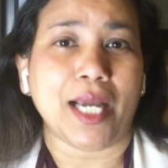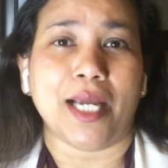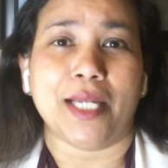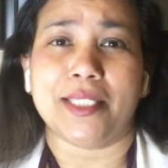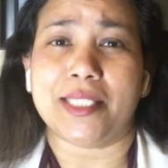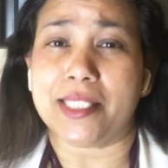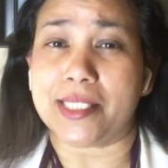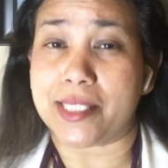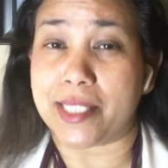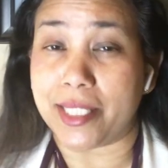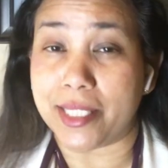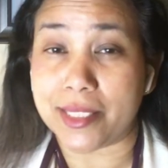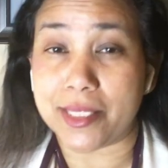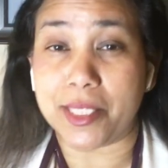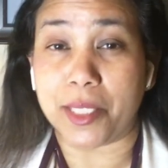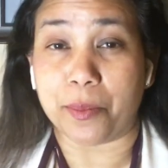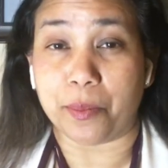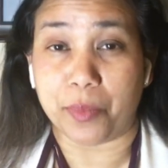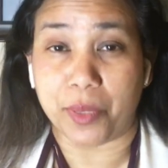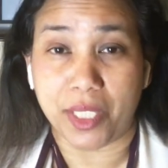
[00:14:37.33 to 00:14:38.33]

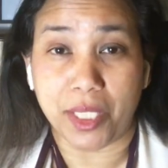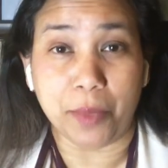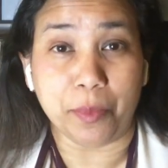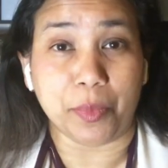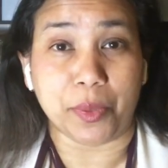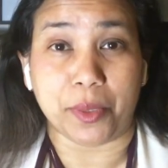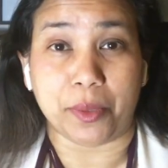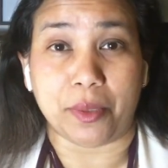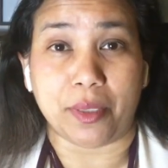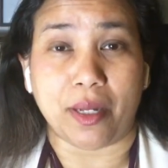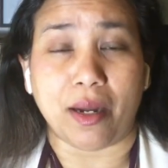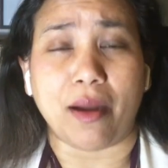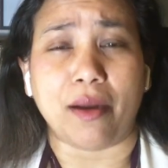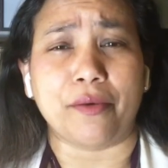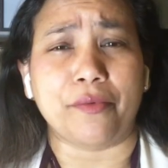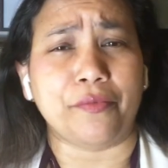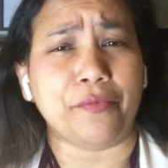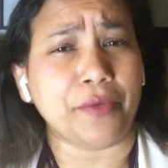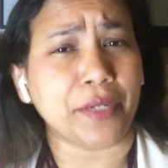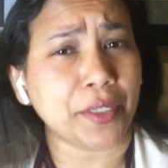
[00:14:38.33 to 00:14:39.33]
Dyslexic people are
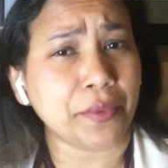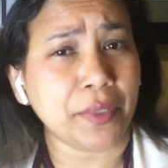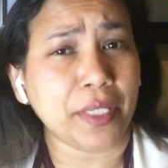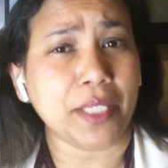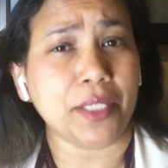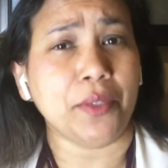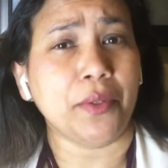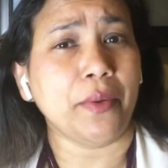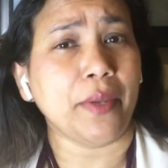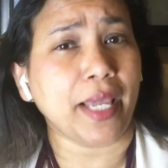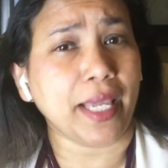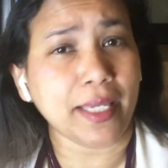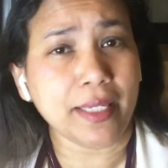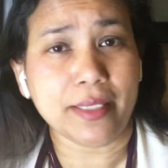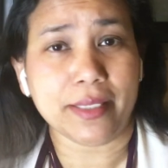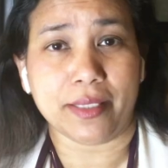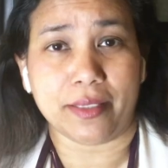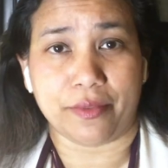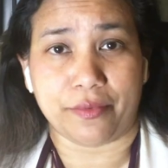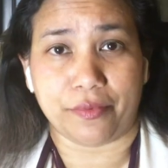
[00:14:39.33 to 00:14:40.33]
very
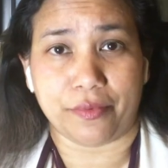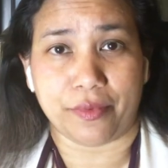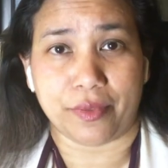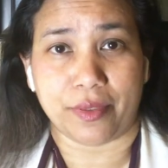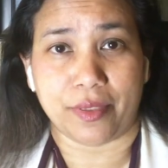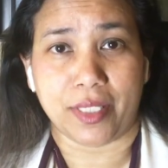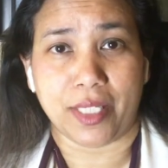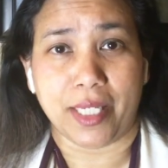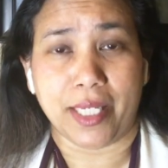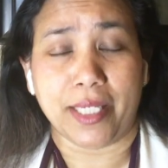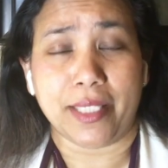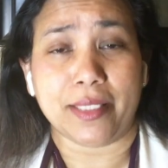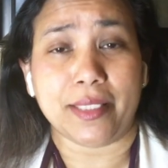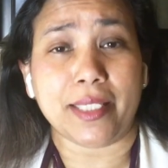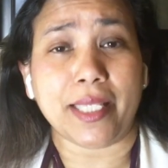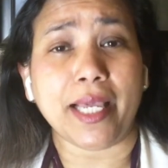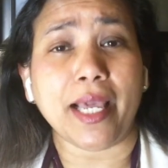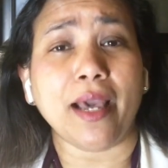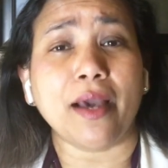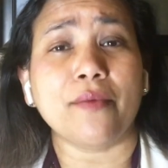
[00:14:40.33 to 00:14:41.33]
creative.
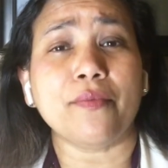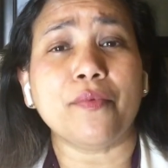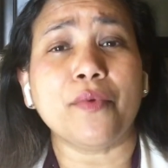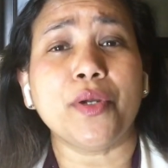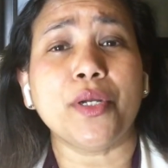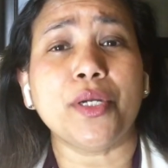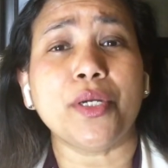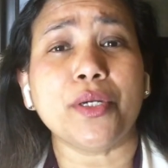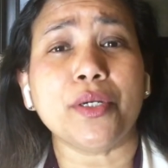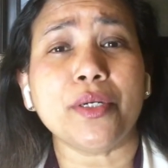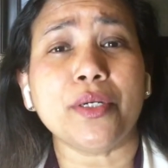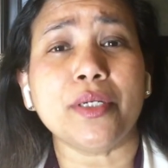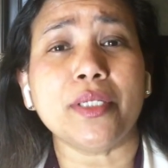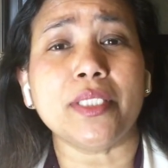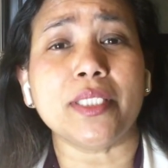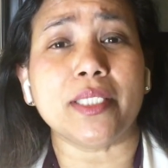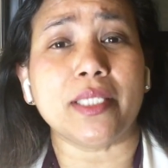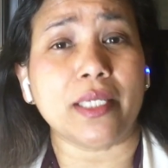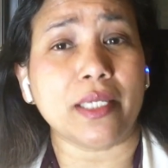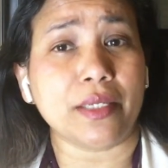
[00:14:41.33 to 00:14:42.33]
They have
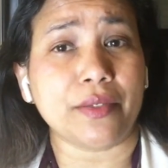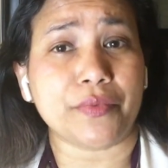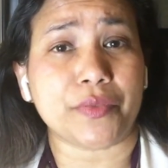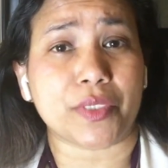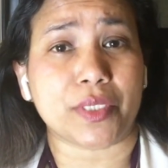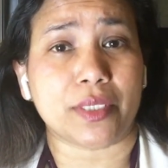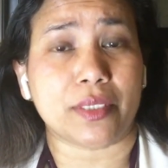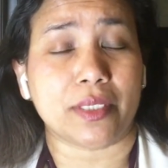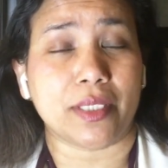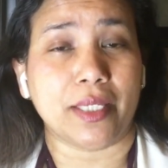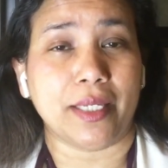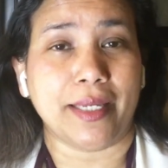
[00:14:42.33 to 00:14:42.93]
good gifts.